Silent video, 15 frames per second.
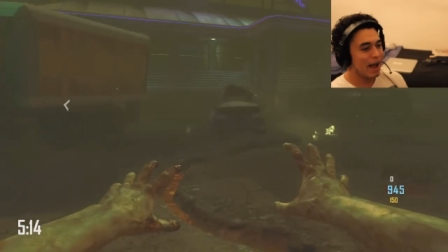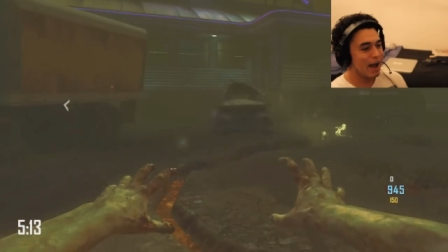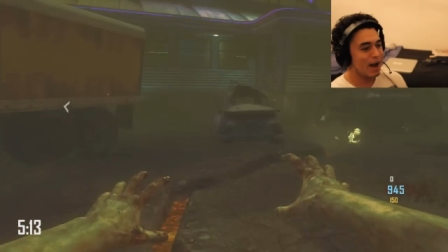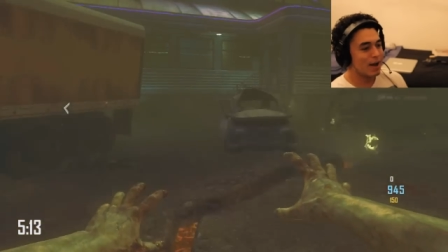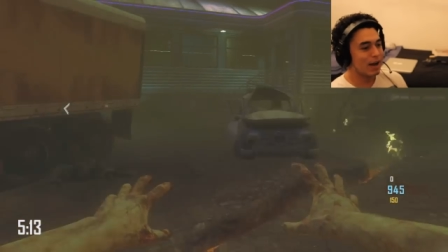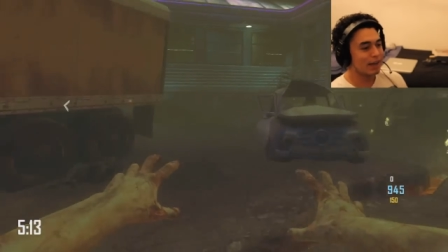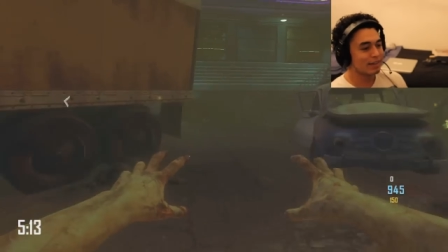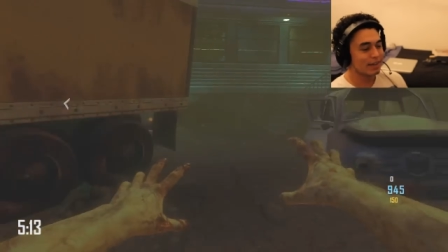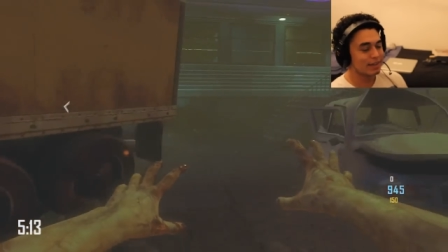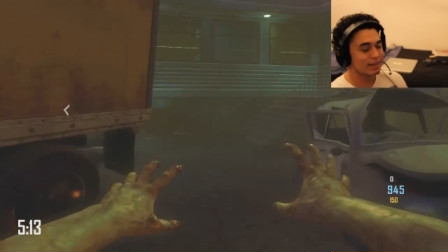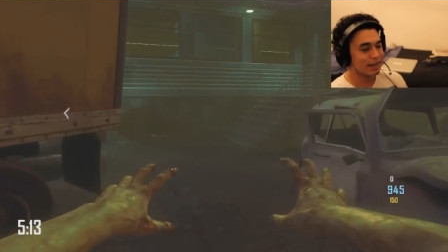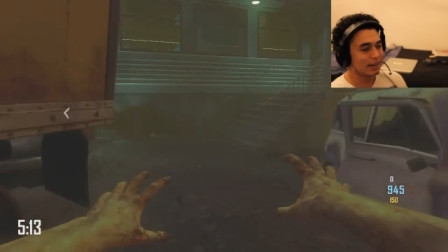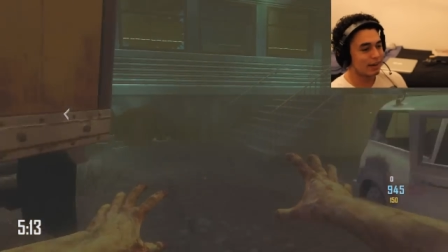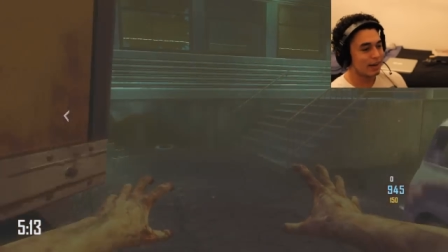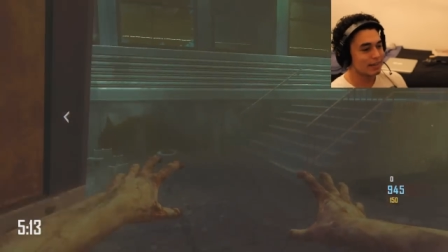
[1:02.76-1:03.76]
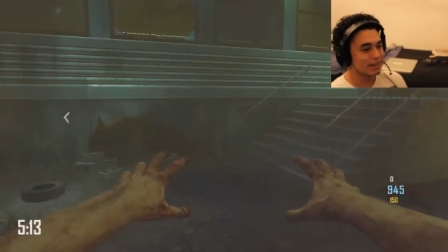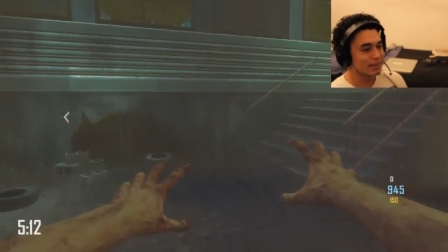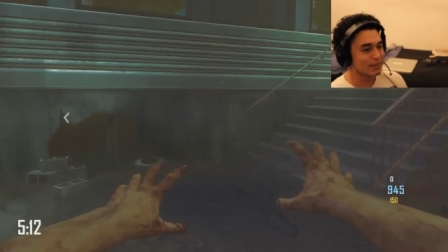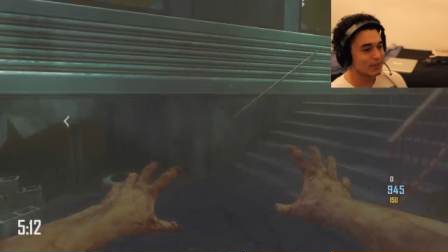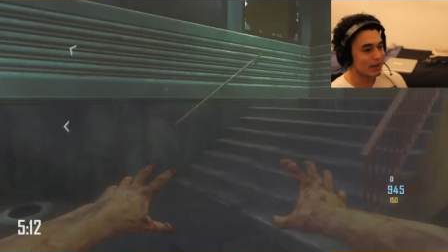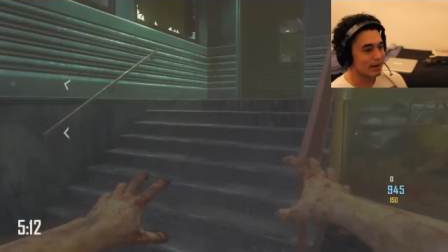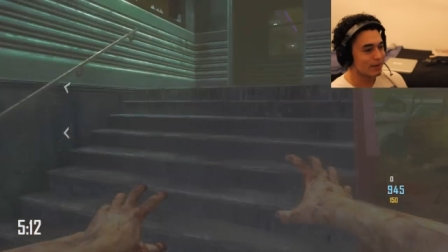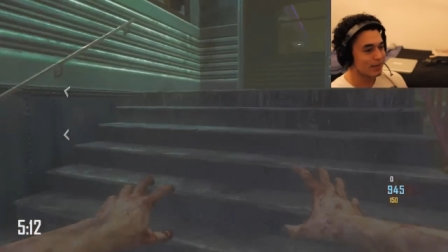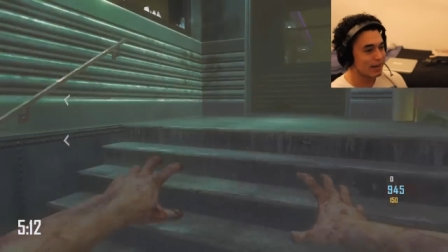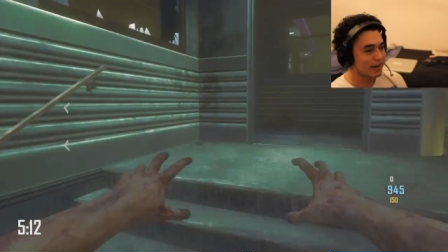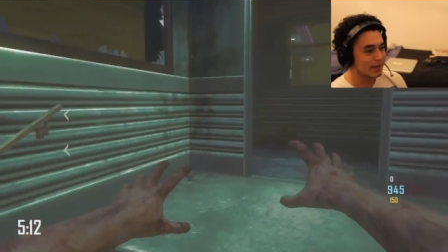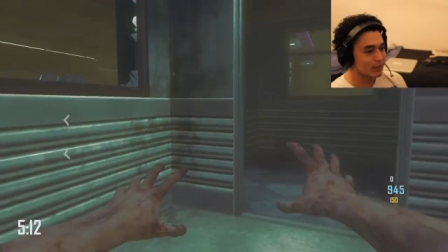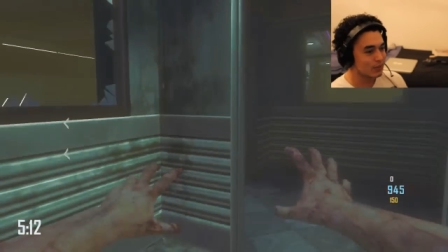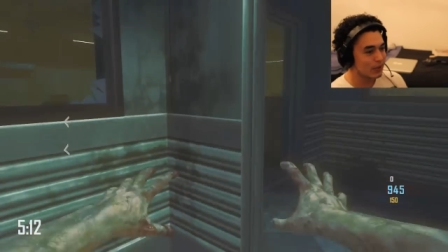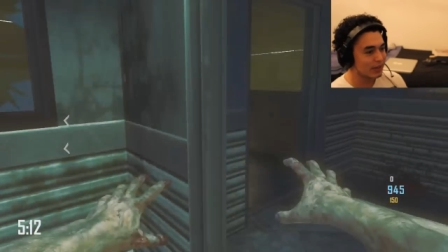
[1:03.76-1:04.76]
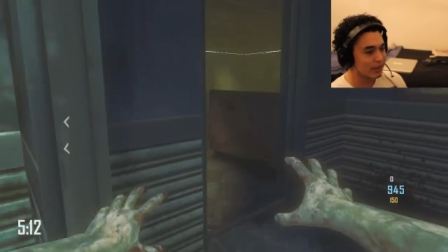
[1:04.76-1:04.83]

Uh, as I said, guys, I do get really into it.